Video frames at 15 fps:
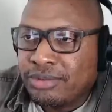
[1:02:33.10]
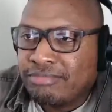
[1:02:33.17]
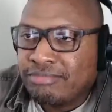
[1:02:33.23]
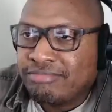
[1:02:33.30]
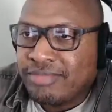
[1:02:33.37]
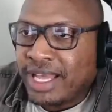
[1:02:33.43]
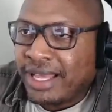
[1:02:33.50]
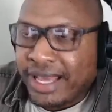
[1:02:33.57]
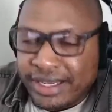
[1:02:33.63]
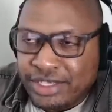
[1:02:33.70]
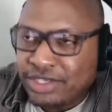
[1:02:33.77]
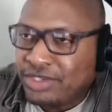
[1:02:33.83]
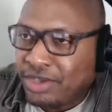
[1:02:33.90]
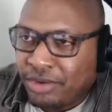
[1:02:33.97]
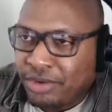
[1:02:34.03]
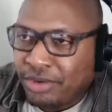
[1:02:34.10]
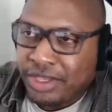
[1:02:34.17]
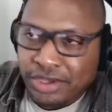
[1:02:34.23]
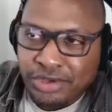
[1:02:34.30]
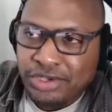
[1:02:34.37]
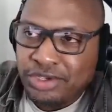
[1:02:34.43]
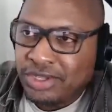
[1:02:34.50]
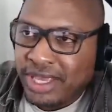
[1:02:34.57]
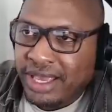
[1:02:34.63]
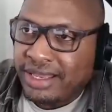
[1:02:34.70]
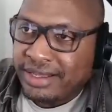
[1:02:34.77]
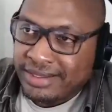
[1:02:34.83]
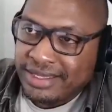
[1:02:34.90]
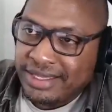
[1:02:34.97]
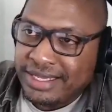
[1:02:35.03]
I, I just yeah. don't think you should get
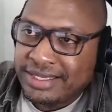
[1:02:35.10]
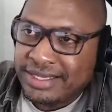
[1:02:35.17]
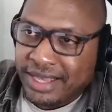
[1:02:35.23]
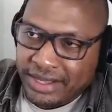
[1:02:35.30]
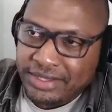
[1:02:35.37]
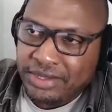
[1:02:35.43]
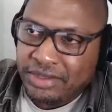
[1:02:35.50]
into these kinds of